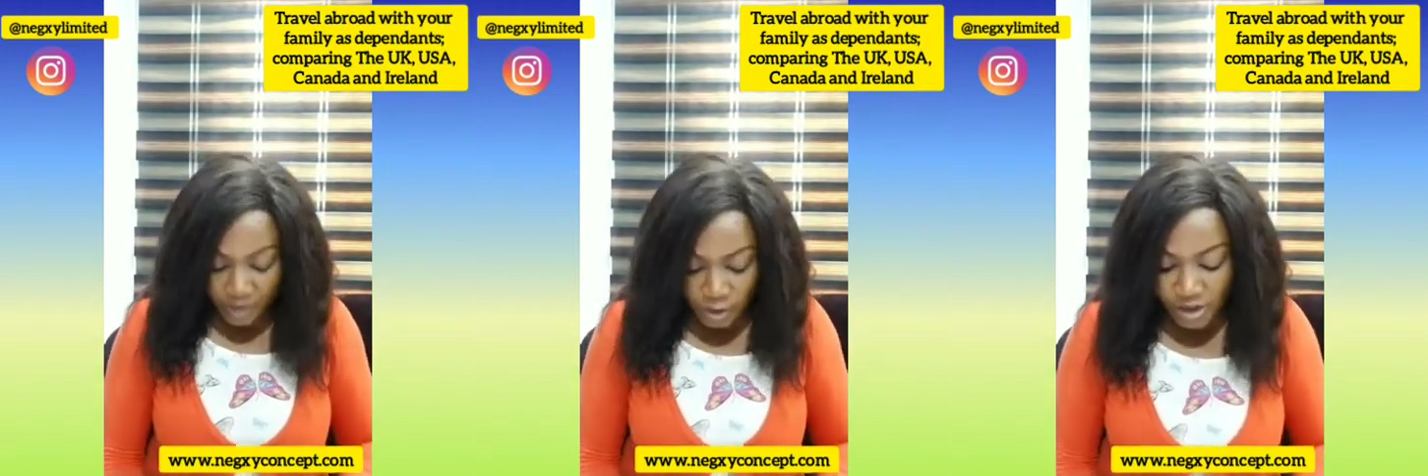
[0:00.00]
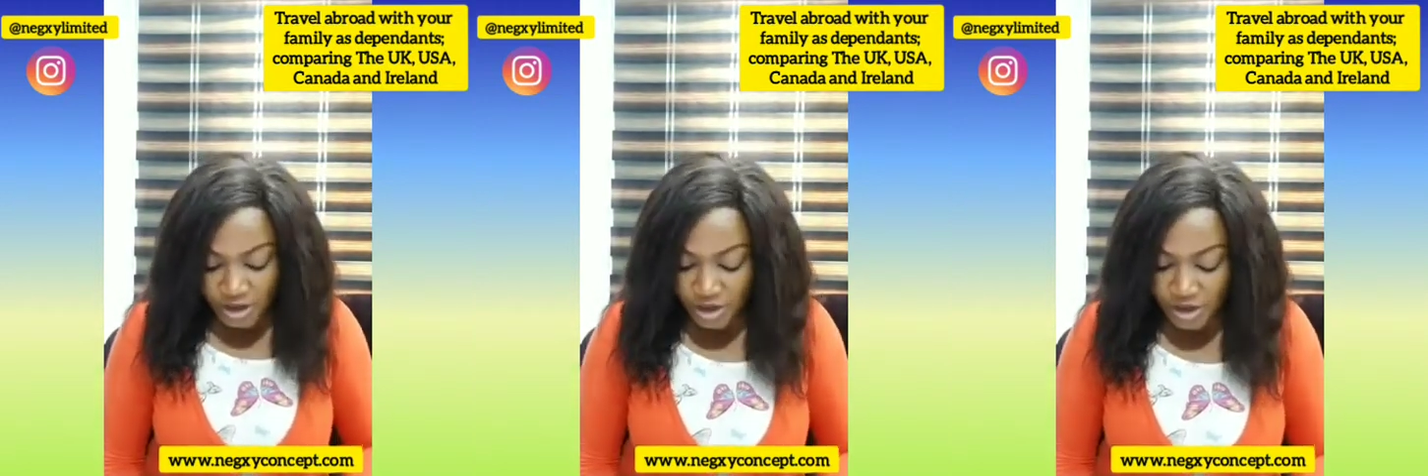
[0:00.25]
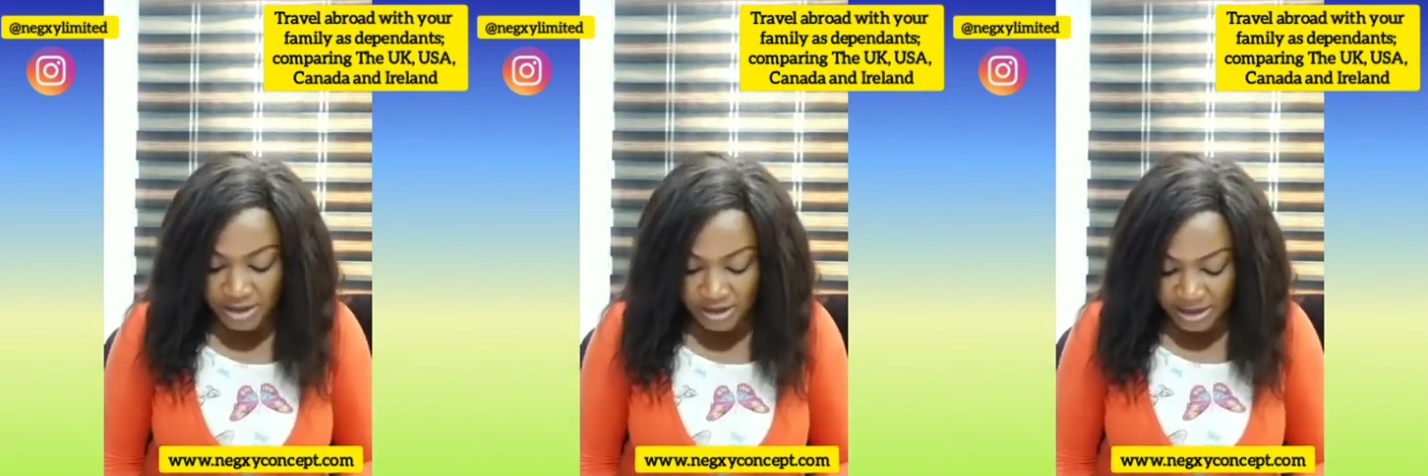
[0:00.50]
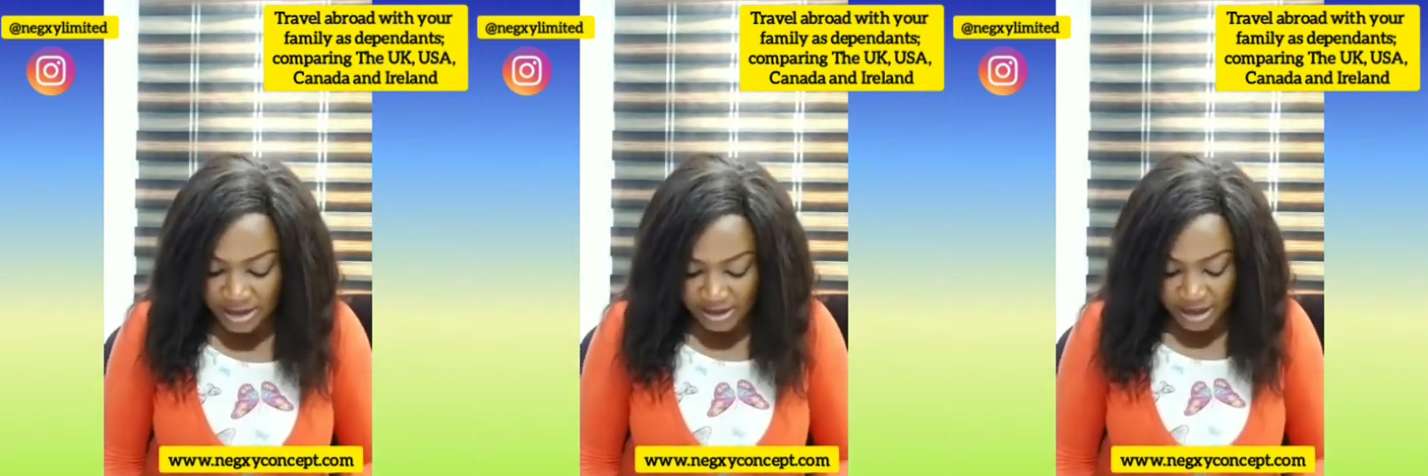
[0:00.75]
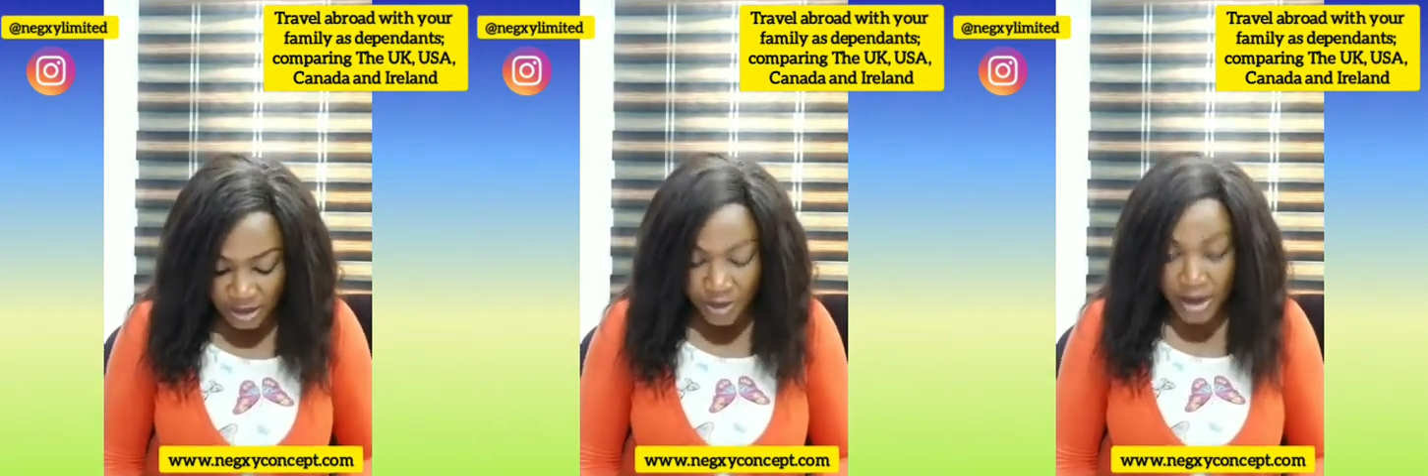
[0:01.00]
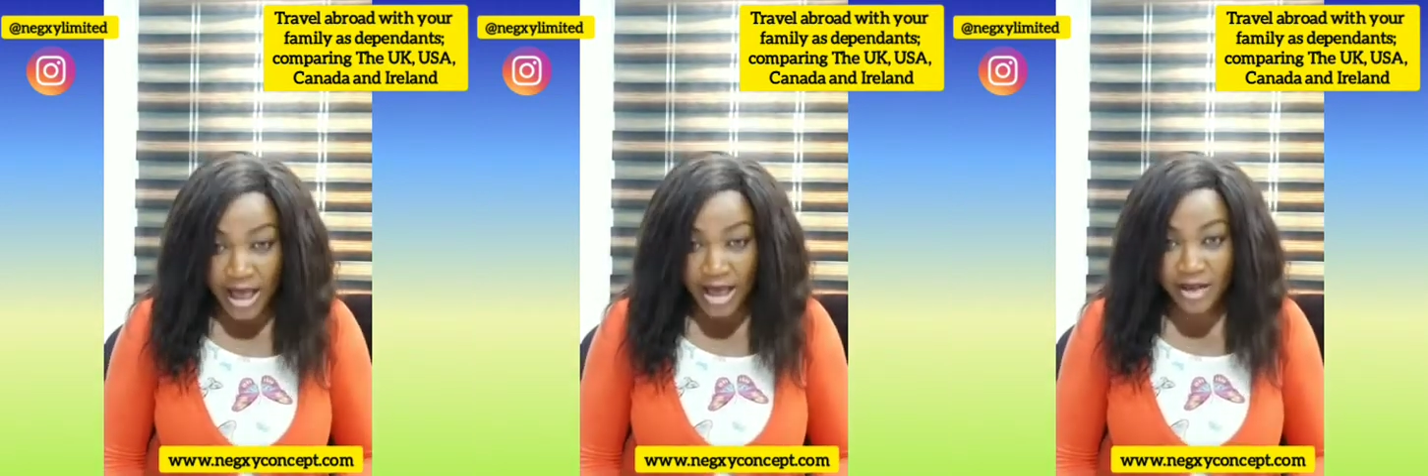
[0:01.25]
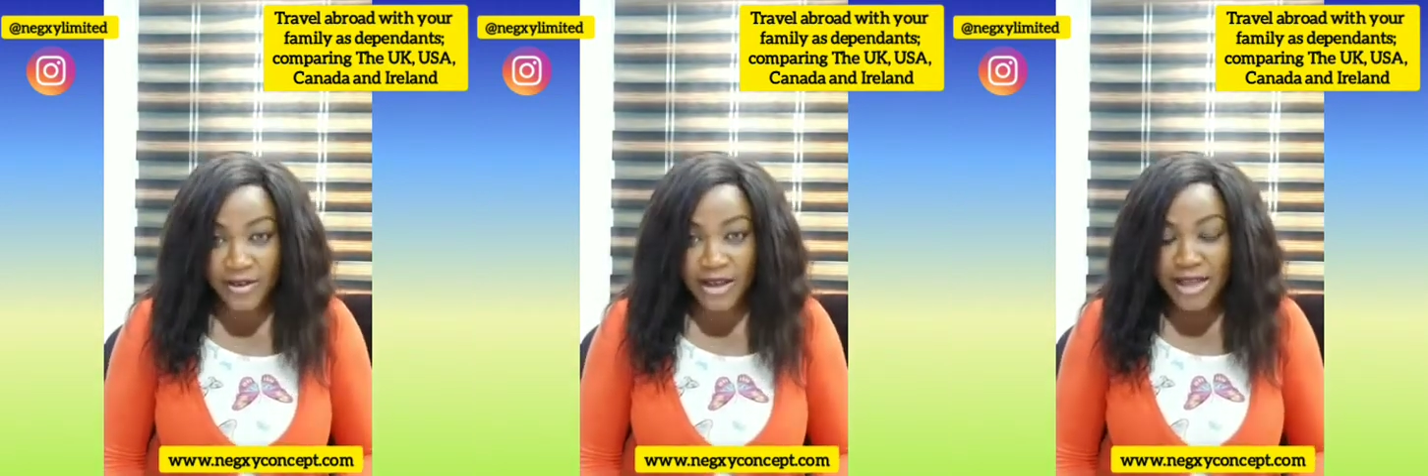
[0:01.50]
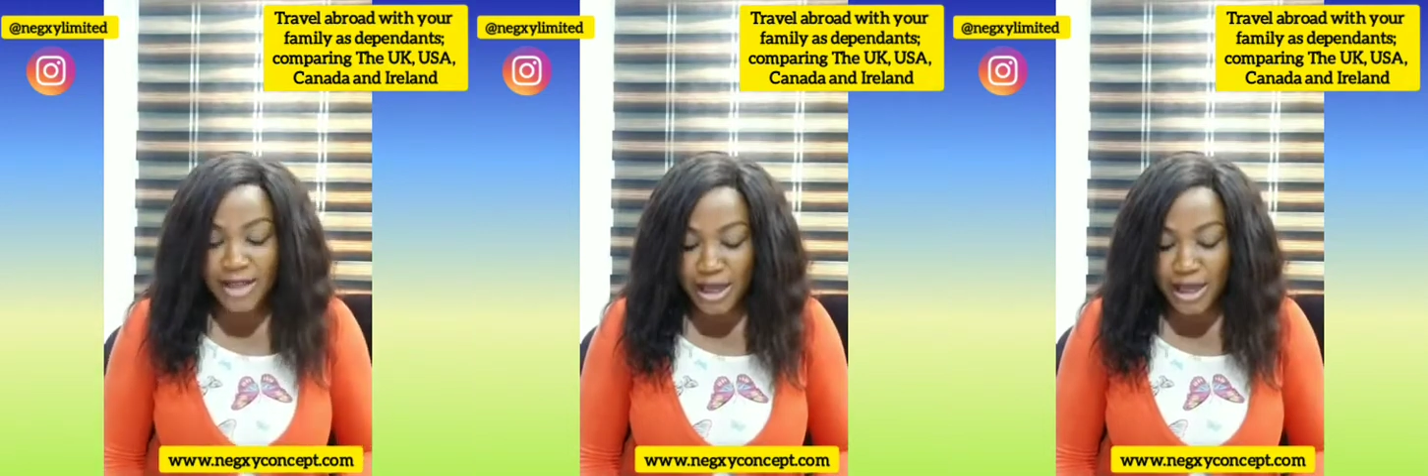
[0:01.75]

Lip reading: whatever questions it is that you have,